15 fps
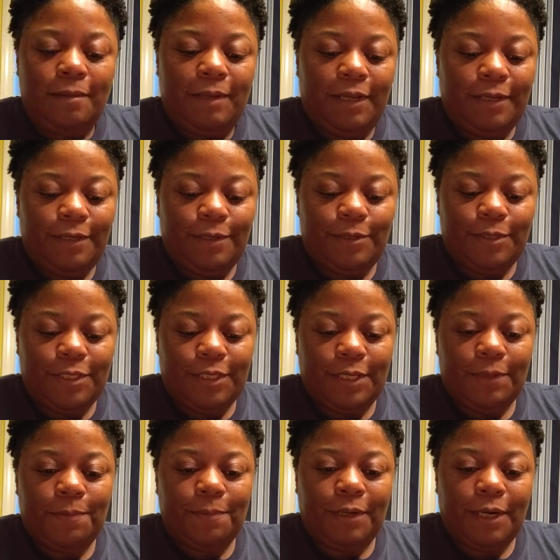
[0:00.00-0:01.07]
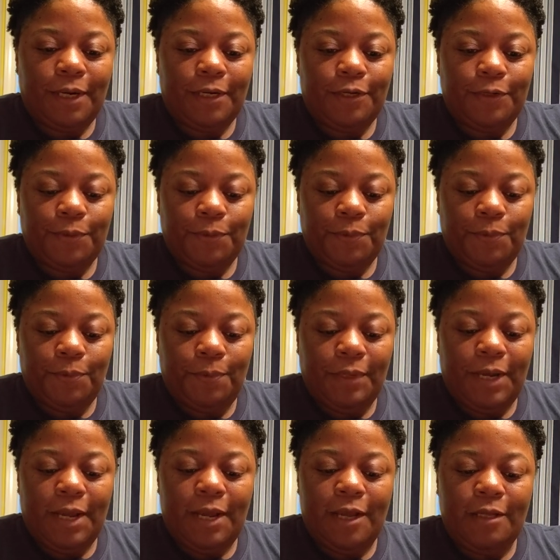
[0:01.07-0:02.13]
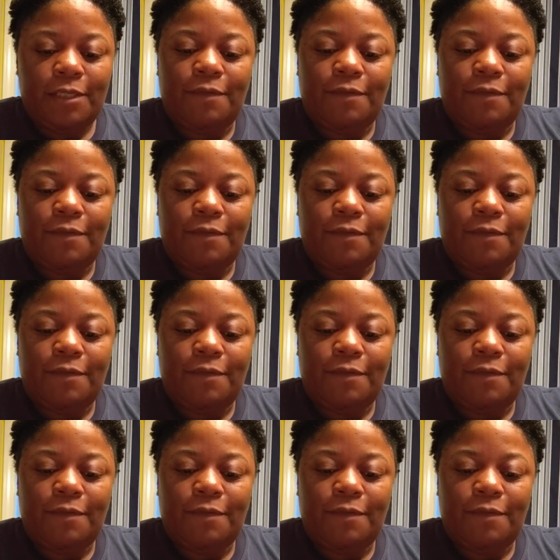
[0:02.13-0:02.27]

letting you see what I do when I have